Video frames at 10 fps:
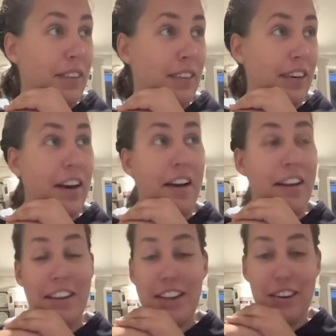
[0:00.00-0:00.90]
Yeah,
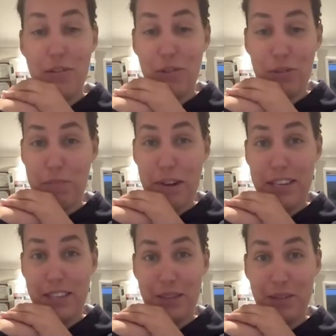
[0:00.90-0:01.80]
and then all the
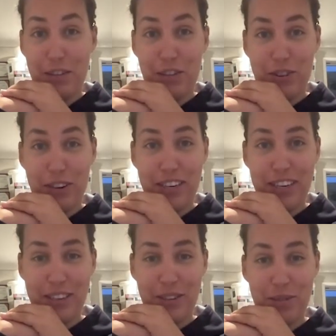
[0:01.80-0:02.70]
best with
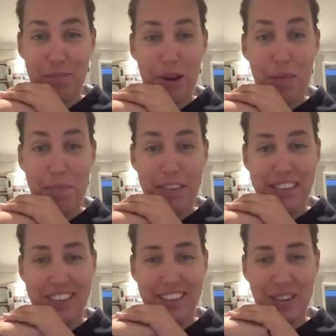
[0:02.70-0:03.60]
training your
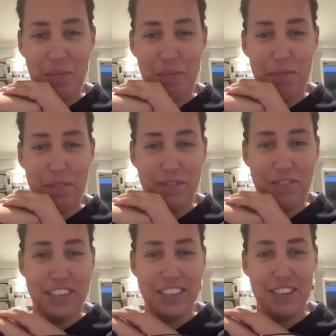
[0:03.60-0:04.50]
puppy. Like the puppy
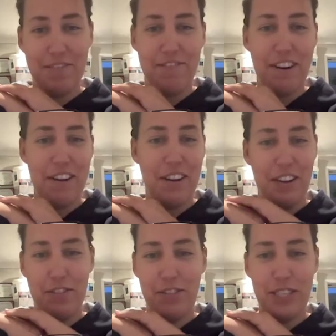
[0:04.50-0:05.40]
weeks are fun
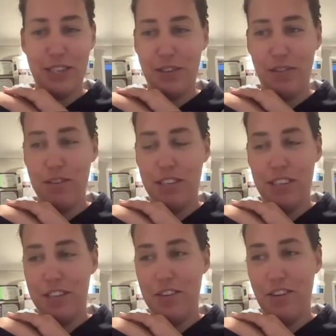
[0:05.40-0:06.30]
and also
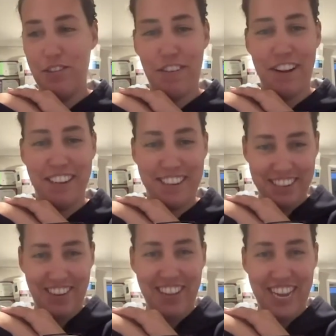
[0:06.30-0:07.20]
not fun
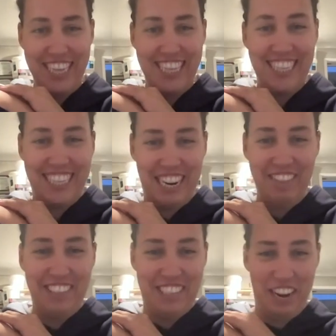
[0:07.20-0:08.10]
all at the
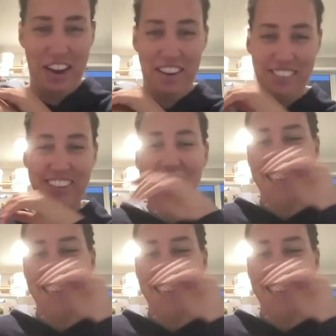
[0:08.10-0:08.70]
same time.